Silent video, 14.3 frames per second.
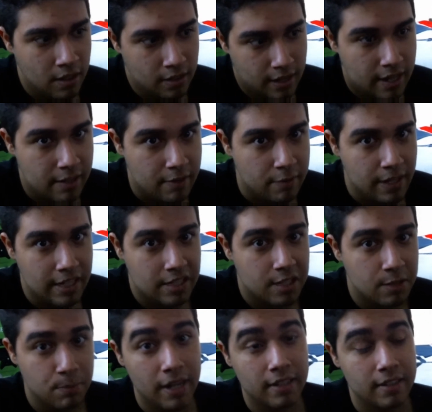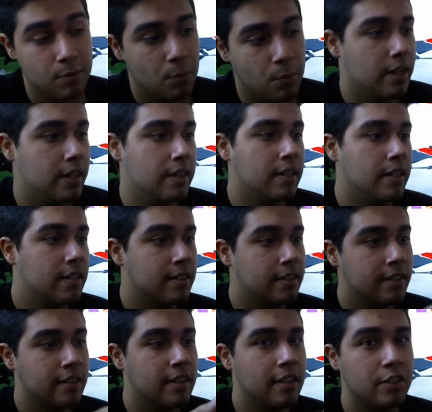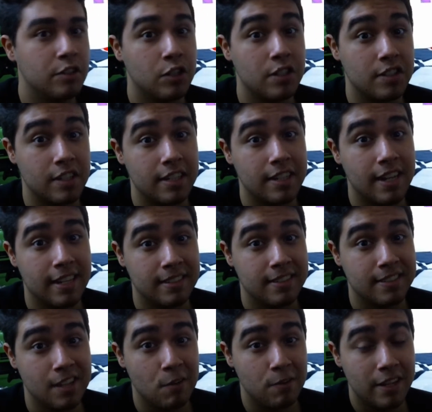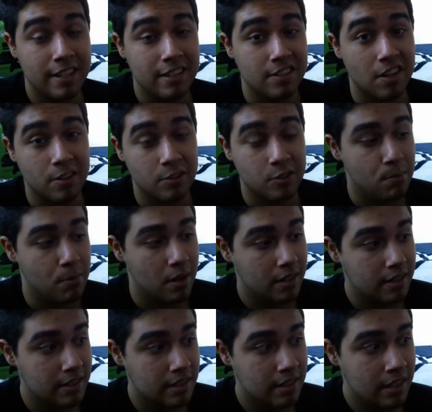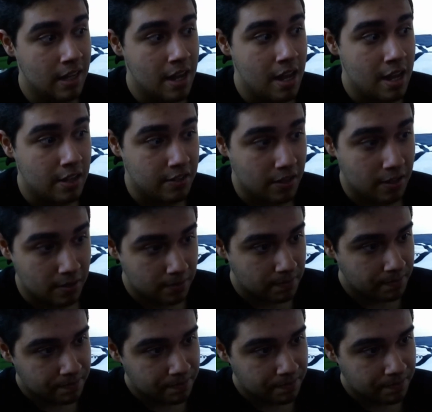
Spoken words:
kind of expected when just the Kinect itself is $100. So,